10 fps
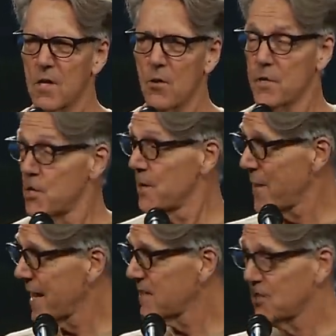So we
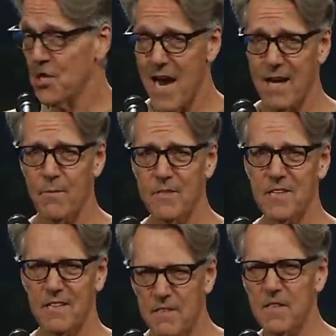turned back to Jack and we
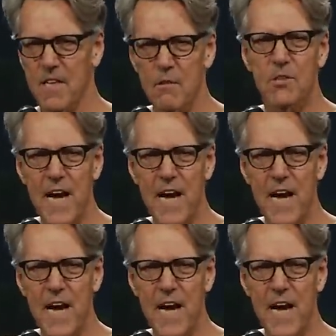said, you know,